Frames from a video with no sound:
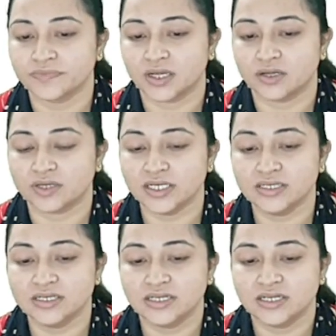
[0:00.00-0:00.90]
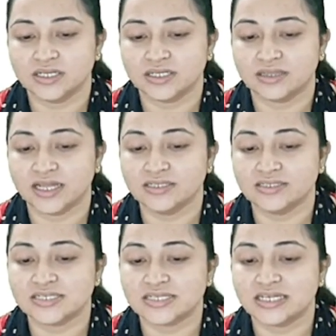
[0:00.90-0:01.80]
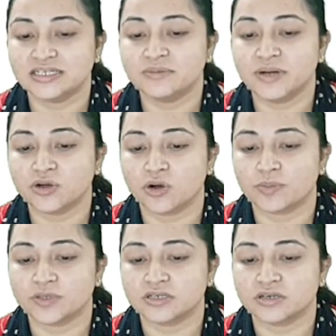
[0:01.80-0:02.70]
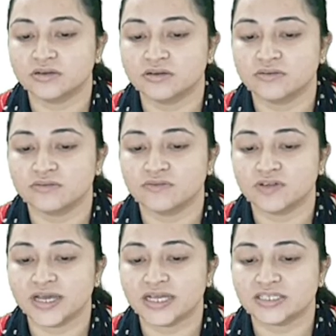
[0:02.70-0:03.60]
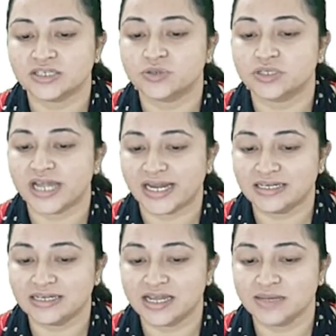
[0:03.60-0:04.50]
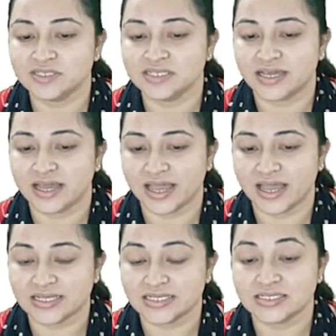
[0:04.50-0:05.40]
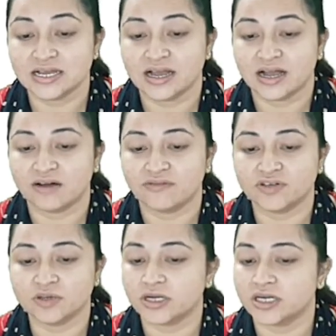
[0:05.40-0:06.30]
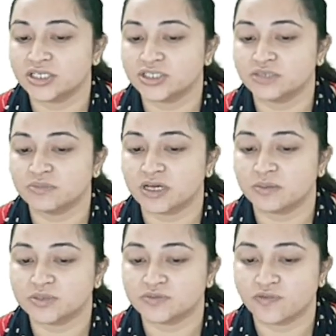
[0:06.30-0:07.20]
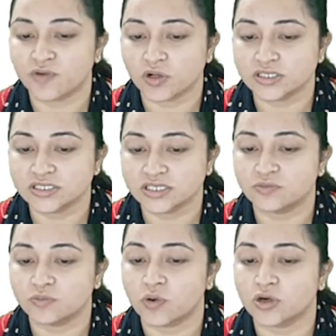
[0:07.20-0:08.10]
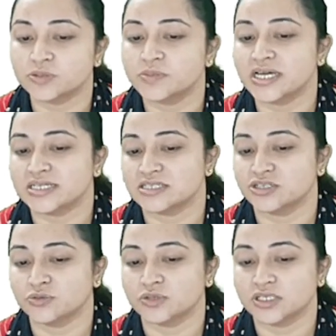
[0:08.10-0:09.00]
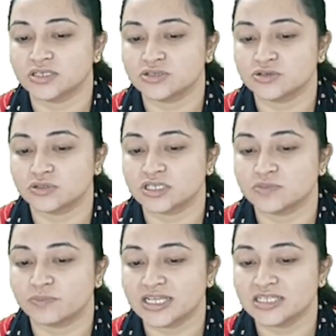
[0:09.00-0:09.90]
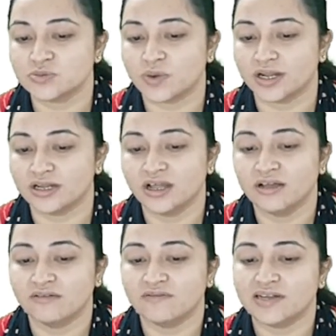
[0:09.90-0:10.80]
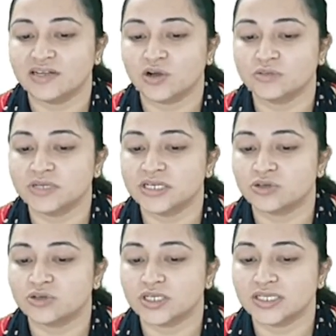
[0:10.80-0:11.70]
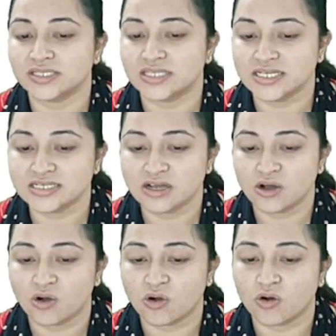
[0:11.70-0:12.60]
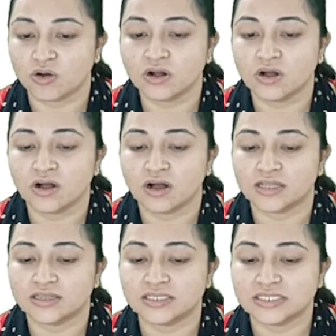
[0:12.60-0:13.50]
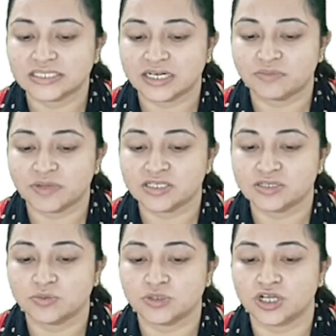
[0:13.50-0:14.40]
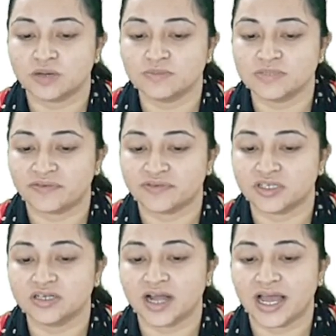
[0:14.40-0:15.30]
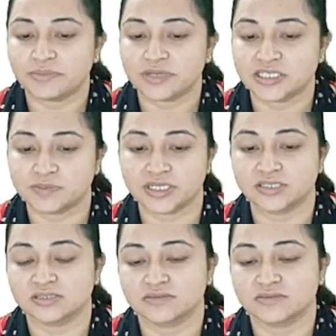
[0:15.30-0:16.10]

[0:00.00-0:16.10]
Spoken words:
right? Then this increment operator will be executed n times, as after condition becomes false, it won't be executed. So this plus 1 will not be included in this or other statements which comes after I plus plus,